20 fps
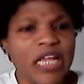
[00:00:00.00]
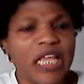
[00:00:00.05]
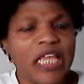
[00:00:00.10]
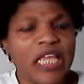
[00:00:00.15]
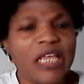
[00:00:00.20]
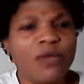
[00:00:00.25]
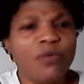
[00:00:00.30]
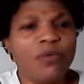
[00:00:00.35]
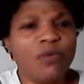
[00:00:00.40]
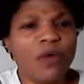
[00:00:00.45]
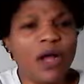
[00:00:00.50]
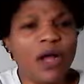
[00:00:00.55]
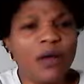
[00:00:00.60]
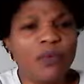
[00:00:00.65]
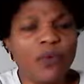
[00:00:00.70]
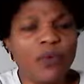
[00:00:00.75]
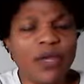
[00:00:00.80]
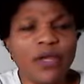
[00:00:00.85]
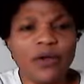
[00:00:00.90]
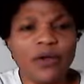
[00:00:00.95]
in one
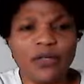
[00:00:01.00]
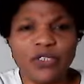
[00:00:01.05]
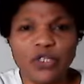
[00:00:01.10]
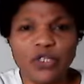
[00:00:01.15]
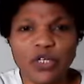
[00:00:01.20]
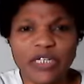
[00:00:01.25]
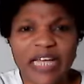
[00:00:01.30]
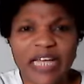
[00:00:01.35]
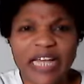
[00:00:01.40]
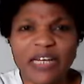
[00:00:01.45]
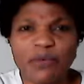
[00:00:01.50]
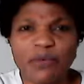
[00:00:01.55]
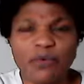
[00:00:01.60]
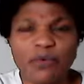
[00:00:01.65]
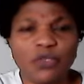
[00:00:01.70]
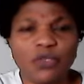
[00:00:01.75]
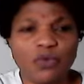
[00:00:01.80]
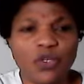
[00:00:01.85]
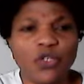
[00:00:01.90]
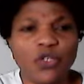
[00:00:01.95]
way or the other, any
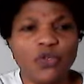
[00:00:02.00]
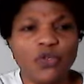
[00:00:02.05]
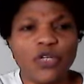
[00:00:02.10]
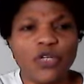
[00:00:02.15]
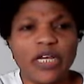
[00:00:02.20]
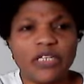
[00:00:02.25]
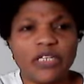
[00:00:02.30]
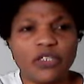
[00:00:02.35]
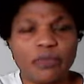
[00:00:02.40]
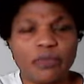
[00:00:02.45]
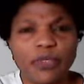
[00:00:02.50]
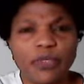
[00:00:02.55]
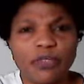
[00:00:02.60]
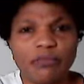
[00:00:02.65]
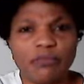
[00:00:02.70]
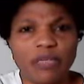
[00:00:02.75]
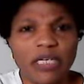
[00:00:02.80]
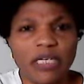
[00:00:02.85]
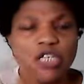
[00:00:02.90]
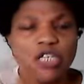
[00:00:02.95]
which way you know you can support
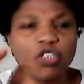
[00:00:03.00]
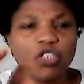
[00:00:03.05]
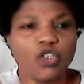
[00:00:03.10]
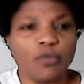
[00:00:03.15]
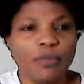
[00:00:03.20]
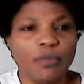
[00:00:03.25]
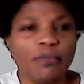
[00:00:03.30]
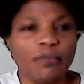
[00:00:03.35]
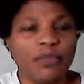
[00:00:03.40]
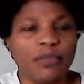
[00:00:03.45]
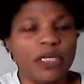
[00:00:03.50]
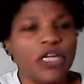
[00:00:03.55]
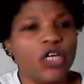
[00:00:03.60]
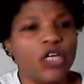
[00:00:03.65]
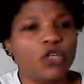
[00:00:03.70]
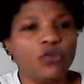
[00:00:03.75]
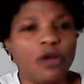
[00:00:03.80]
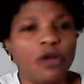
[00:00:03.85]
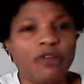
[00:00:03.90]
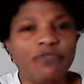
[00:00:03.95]
me.
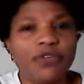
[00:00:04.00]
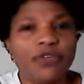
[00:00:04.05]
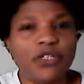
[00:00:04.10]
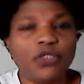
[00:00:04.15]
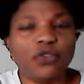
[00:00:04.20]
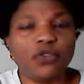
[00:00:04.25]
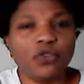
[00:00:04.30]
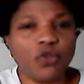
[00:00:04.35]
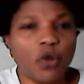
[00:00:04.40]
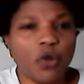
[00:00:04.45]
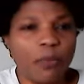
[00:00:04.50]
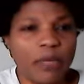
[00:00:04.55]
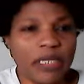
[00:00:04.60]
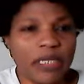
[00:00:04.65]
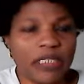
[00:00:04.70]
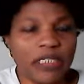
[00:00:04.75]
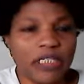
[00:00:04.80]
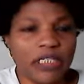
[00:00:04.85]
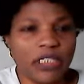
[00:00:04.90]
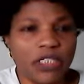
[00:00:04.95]
You are free to
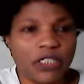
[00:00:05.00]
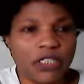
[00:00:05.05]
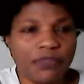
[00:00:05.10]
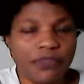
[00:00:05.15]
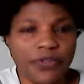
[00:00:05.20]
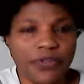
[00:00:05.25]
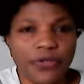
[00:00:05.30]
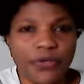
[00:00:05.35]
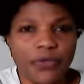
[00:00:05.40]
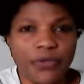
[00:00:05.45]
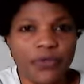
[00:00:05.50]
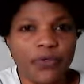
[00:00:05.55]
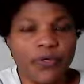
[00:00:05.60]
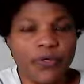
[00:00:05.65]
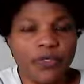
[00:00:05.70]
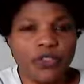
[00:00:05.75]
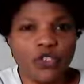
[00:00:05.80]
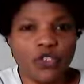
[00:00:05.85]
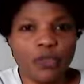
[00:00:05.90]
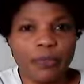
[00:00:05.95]
comment in this video,
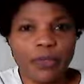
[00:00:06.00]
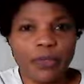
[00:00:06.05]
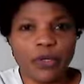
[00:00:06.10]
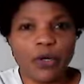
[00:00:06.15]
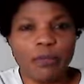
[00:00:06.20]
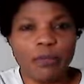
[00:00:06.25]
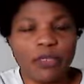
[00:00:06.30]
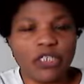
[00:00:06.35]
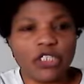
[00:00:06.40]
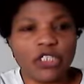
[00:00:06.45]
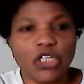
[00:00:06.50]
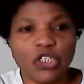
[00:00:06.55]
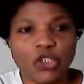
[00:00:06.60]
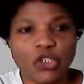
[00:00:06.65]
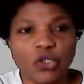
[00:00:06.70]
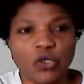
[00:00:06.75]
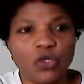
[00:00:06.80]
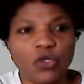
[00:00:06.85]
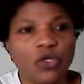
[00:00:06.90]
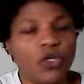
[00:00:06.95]
drop your comment
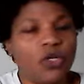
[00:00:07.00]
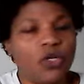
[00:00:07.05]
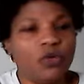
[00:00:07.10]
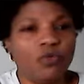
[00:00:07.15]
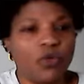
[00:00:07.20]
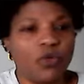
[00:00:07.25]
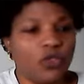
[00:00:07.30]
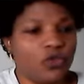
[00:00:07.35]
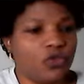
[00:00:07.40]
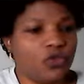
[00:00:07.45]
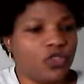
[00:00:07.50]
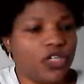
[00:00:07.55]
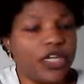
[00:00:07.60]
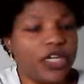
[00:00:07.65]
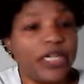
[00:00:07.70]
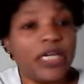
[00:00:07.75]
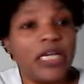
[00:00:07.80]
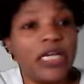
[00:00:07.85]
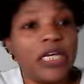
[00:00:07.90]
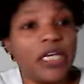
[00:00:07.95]
section what you
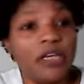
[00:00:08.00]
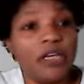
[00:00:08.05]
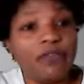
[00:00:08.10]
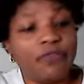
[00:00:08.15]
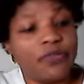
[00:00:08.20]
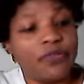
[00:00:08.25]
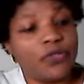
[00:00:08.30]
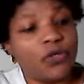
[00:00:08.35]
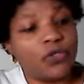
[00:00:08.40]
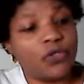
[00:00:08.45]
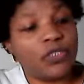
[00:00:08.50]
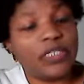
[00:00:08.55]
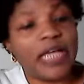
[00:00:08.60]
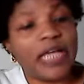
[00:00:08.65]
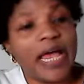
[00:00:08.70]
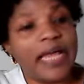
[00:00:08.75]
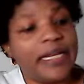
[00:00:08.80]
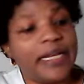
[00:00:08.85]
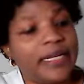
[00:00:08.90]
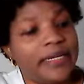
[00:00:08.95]
think. If your
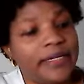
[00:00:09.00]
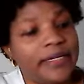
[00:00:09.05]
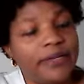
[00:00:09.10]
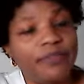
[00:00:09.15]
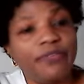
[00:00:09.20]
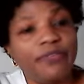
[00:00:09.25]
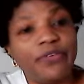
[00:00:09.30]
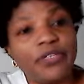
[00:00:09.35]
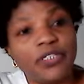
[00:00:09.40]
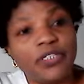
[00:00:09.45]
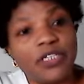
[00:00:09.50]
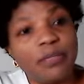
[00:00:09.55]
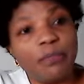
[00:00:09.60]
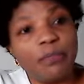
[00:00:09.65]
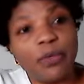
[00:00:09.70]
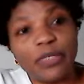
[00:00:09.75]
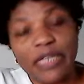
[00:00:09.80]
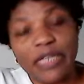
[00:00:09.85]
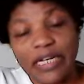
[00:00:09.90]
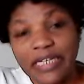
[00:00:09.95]
side, if it's still
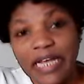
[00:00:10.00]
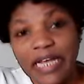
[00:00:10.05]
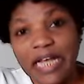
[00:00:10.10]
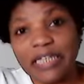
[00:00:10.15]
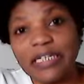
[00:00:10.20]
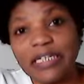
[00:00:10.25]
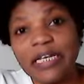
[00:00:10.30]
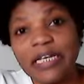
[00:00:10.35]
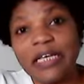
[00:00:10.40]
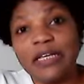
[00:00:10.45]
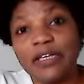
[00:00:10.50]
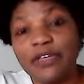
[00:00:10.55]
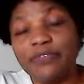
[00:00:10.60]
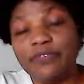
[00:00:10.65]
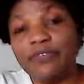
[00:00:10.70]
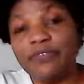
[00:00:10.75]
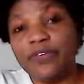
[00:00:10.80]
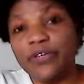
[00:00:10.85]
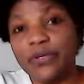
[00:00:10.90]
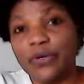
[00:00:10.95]
more than that,
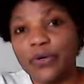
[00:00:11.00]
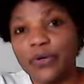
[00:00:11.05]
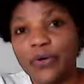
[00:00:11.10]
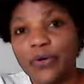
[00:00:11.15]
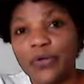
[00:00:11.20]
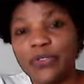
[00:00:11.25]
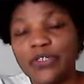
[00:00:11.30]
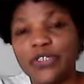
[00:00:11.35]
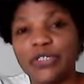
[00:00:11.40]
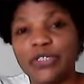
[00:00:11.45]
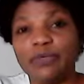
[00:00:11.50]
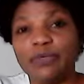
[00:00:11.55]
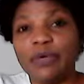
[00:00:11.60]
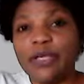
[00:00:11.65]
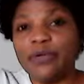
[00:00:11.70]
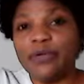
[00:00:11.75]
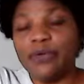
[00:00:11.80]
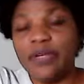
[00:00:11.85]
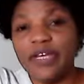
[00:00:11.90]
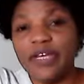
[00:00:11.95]
if in your country where
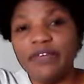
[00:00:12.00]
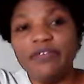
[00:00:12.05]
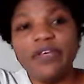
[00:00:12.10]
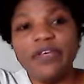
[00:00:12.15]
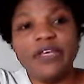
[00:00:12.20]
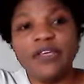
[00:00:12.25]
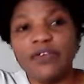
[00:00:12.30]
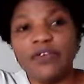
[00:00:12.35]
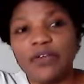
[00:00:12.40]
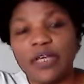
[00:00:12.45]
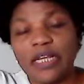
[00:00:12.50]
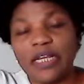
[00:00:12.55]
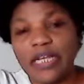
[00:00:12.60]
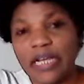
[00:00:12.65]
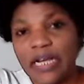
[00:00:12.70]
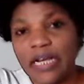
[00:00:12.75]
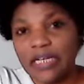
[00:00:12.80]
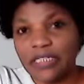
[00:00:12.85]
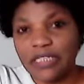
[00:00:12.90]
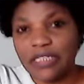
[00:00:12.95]
you live, they
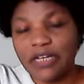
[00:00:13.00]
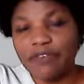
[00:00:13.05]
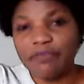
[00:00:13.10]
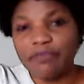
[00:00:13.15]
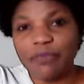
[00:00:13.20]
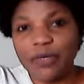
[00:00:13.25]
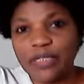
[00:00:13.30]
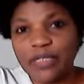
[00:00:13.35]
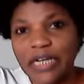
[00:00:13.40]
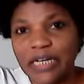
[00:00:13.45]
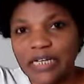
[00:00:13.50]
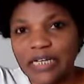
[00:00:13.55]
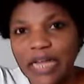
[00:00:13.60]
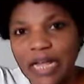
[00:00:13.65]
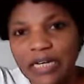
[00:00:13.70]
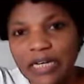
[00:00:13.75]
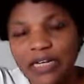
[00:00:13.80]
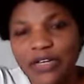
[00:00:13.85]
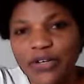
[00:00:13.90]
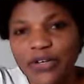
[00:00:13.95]
can save more than
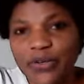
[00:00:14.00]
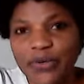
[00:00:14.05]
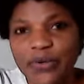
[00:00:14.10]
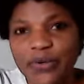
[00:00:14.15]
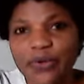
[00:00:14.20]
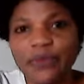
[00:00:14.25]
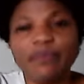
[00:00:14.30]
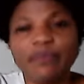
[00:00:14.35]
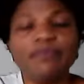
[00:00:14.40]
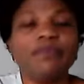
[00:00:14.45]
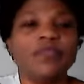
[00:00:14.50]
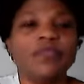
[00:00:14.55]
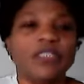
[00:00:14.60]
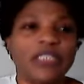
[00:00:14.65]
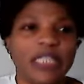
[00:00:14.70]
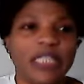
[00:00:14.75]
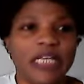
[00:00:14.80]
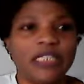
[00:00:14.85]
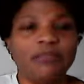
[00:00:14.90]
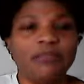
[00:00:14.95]
that,
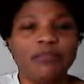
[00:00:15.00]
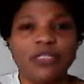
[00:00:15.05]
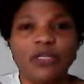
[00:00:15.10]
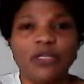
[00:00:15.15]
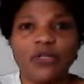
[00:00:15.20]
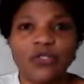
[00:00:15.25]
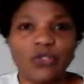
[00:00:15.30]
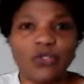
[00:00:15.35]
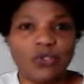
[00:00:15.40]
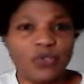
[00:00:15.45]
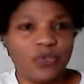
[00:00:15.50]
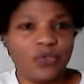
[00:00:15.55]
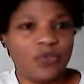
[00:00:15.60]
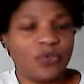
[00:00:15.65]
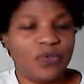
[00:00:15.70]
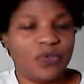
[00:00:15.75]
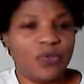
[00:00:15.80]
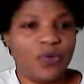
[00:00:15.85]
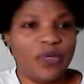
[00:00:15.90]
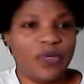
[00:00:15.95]
let me also
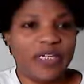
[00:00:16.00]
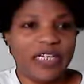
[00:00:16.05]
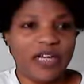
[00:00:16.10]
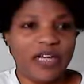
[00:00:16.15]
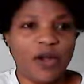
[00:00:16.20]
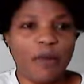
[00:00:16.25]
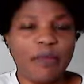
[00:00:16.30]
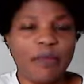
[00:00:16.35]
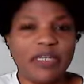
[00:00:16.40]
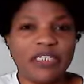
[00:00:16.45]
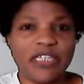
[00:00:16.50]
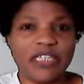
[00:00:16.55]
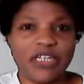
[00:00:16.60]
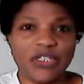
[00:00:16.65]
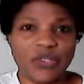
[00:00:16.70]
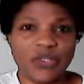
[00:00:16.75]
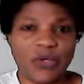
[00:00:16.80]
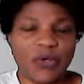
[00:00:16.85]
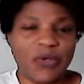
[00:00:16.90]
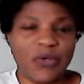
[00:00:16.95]
know in the comment
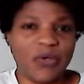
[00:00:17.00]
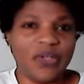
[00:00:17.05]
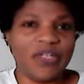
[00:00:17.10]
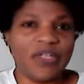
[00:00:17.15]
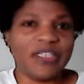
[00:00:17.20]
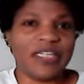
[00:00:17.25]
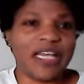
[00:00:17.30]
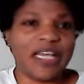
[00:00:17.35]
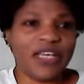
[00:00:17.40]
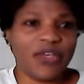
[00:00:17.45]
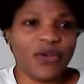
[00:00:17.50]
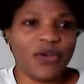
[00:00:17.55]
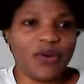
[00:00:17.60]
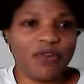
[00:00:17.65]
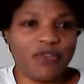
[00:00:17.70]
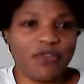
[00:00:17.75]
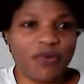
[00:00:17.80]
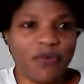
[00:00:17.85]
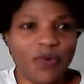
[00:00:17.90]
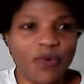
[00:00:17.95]
section. Thank you all
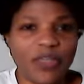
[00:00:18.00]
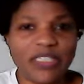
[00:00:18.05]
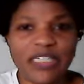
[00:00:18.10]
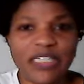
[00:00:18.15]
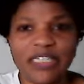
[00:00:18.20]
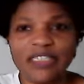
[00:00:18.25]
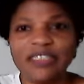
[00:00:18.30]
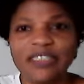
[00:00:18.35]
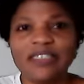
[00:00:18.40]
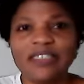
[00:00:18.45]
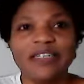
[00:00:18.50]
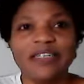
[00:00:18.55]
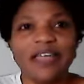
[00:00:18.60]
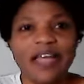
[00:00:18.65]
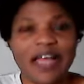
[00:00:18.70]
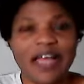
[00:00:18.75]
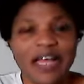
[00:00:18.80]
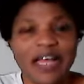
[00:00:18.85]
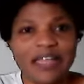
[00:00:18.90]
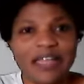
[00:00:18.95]
for watching
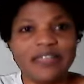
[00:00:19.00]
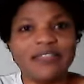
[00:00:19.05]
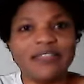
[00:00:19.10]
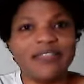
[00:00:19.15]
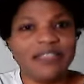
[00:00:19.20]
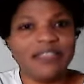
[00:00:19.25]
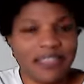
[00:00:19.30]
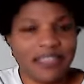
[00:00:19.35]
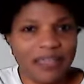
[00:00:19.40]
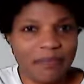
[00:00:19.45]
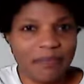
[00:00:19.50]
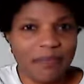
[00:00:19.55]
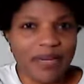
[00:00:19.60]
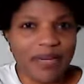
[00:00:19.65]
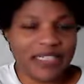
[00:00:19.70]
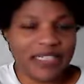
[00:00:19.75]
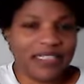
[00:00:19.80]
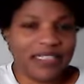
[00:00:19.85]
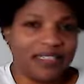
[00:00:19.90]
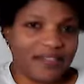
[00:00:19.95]
and stay
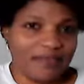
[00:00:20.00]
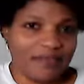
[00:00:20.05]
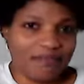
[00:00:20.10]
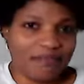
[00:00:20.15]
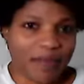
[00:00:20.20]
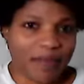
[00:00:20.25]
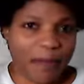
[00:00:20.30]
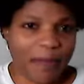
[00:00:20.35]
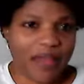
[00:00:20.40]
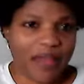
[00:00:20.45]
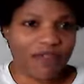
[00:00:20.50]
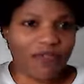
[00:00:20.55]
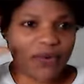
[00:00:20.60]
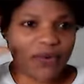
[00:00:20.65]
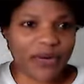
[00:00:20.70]
blessed. Bye bye for